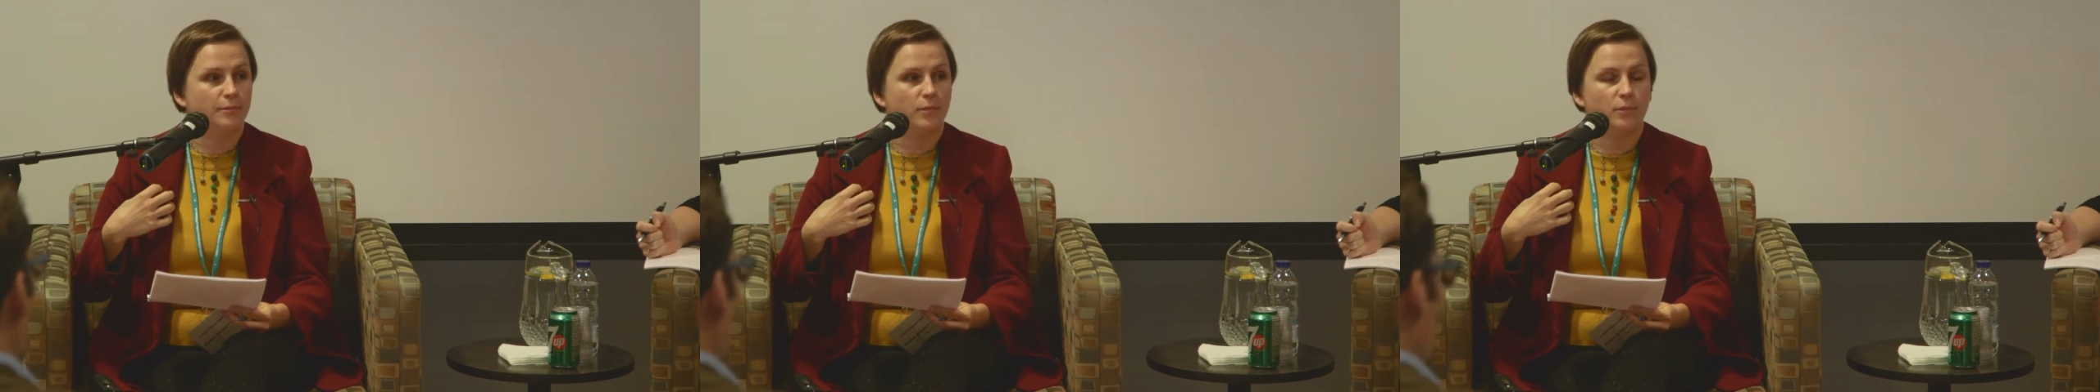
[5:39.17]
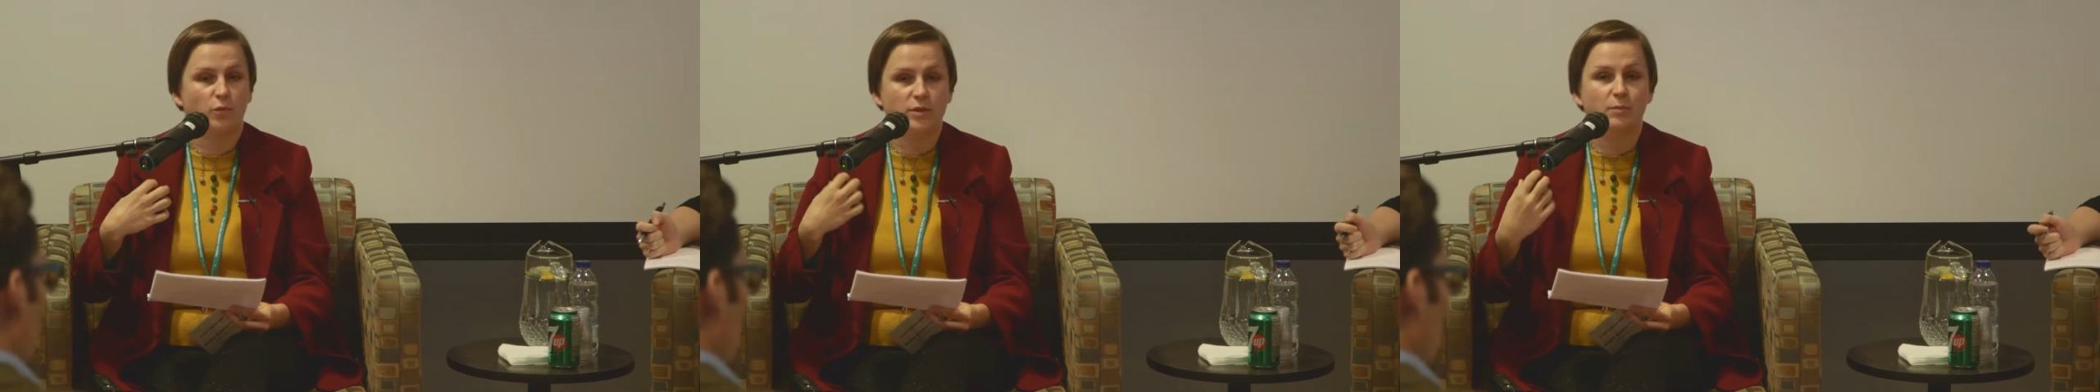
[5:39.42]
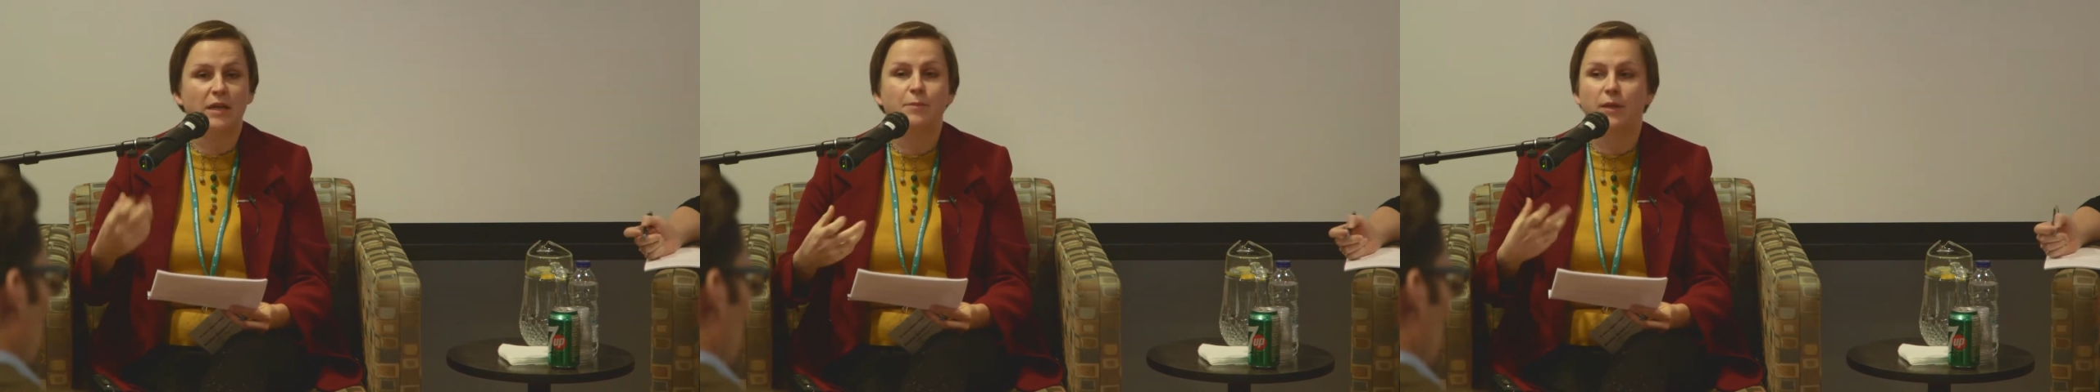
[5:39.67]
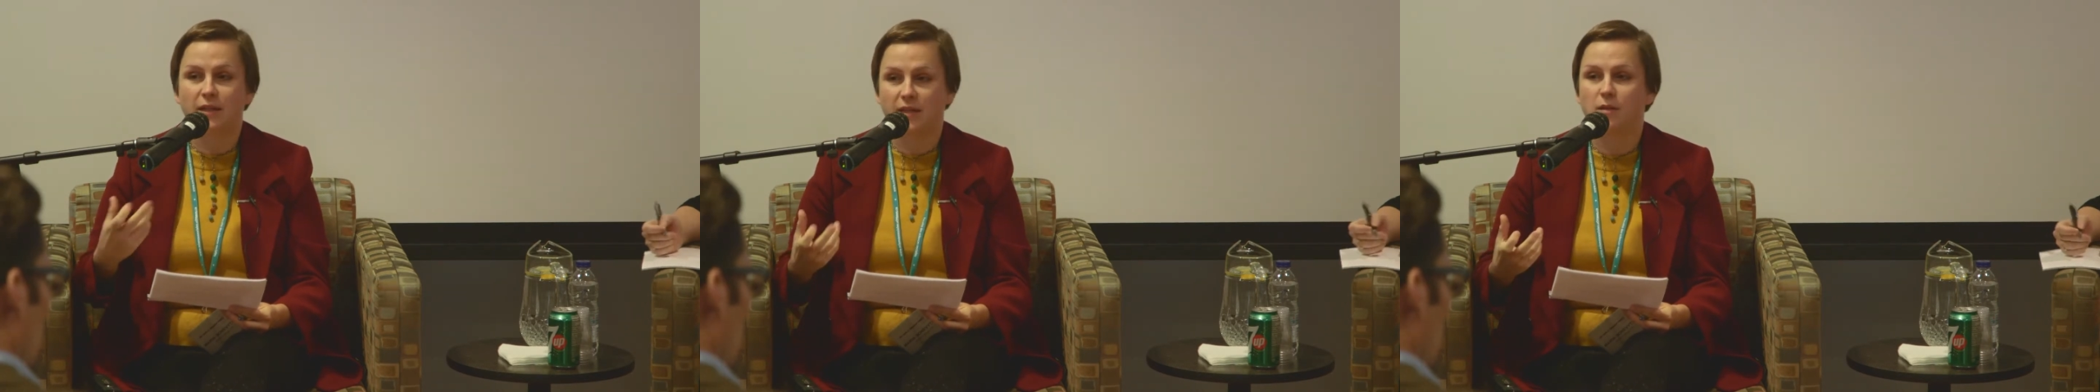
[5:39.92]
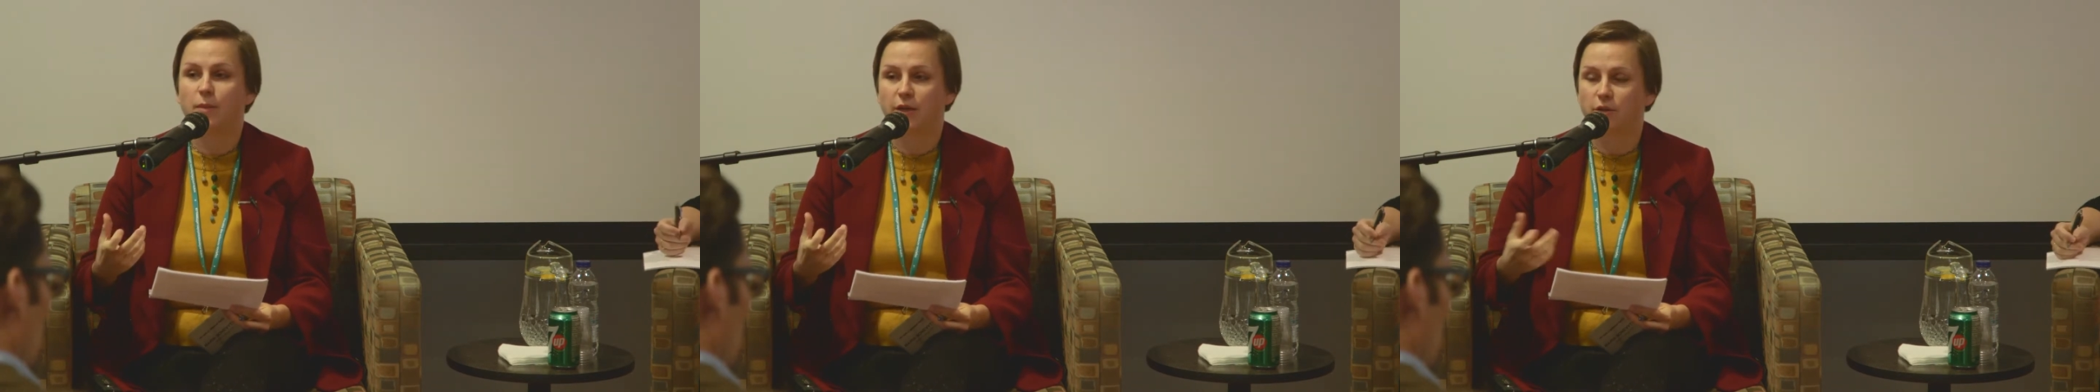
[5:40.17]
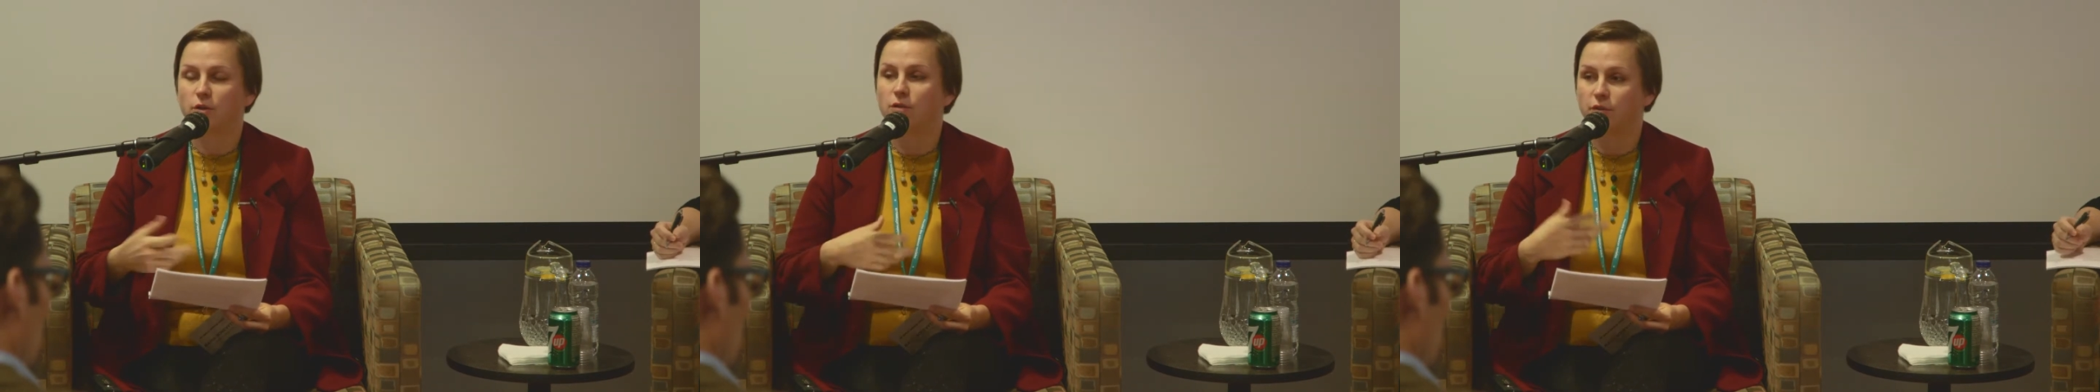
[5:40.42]
was manipulated by
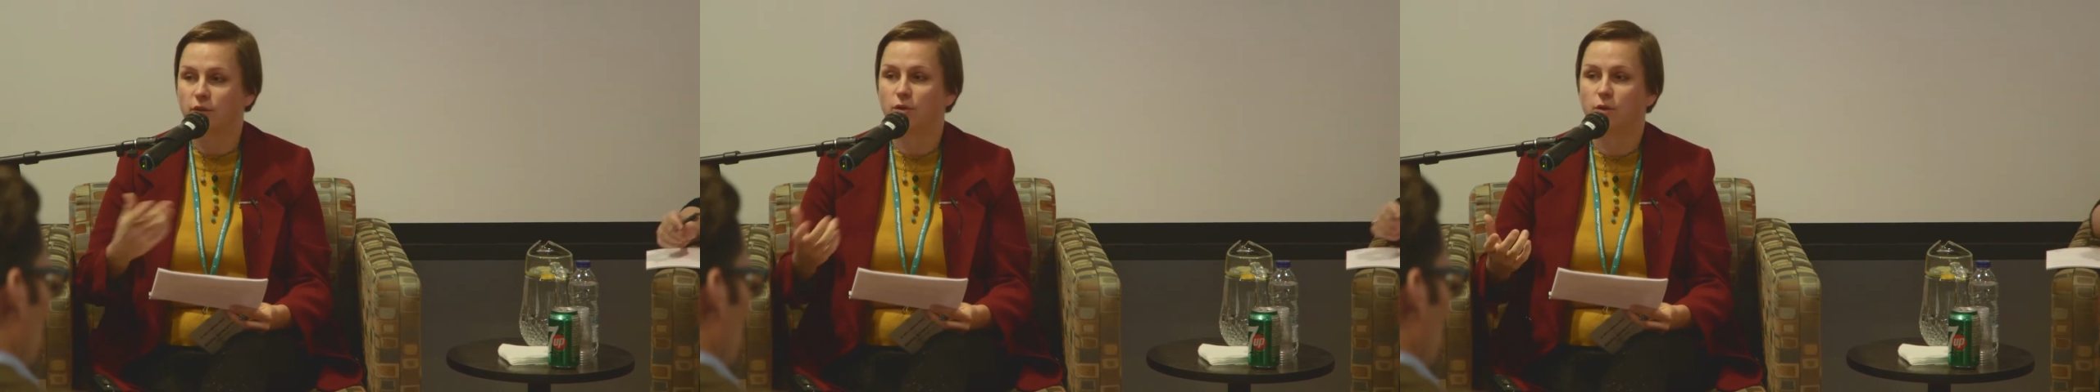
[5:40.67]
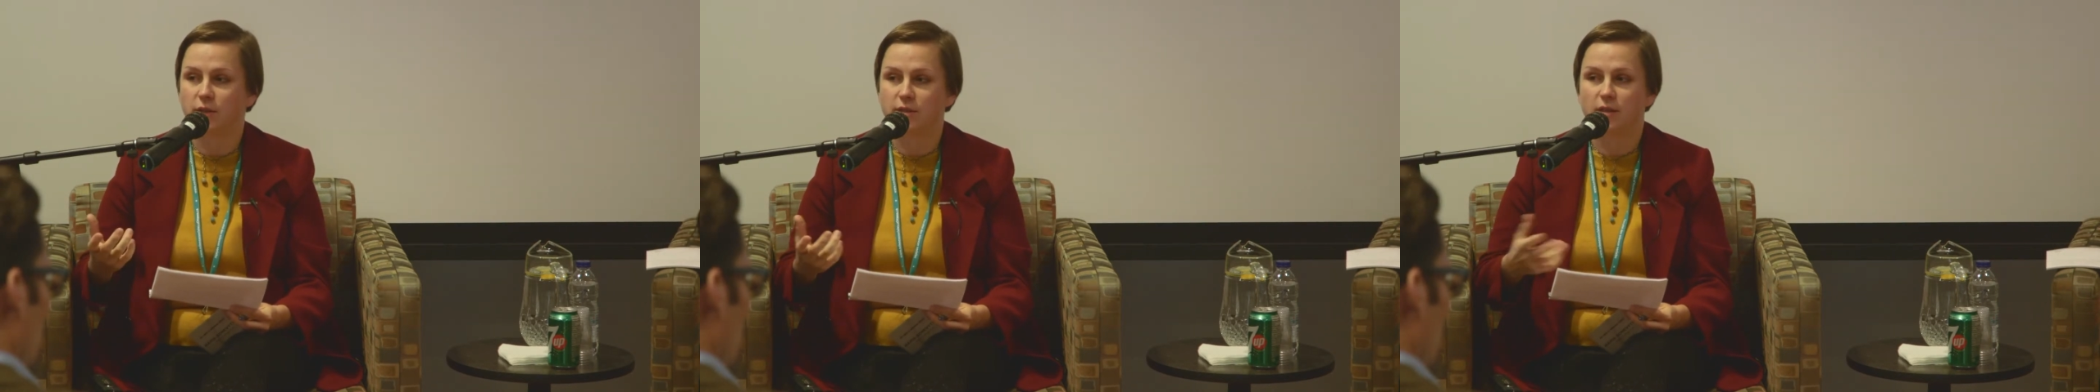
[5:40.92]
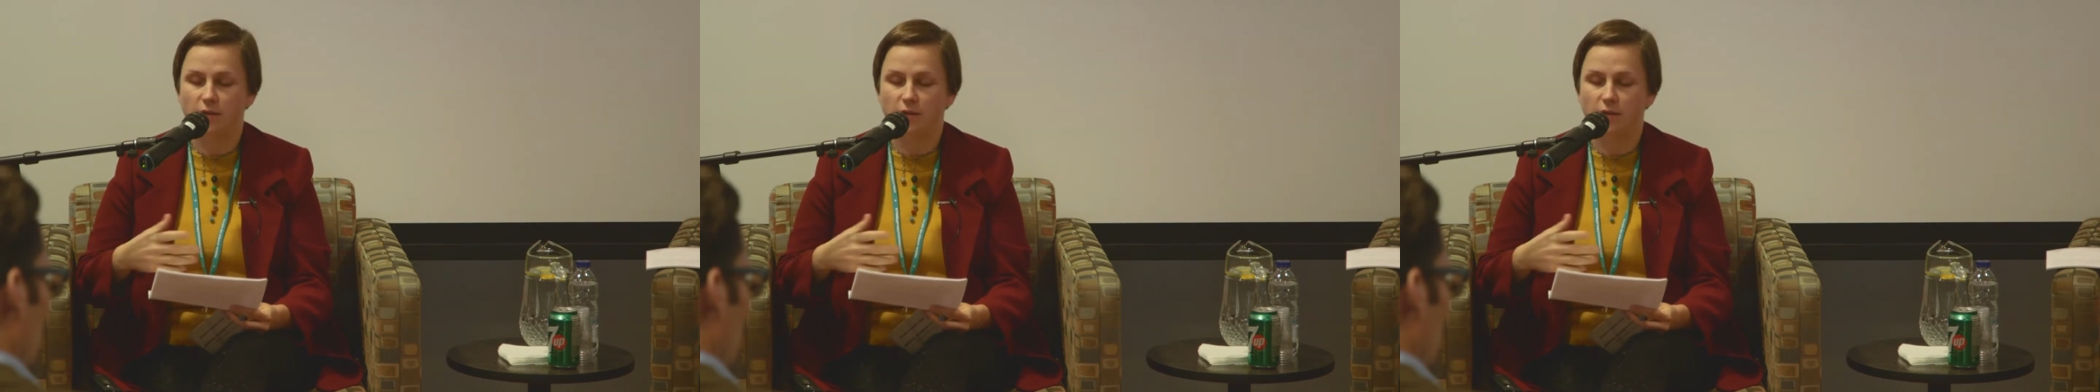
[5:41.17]
her over the course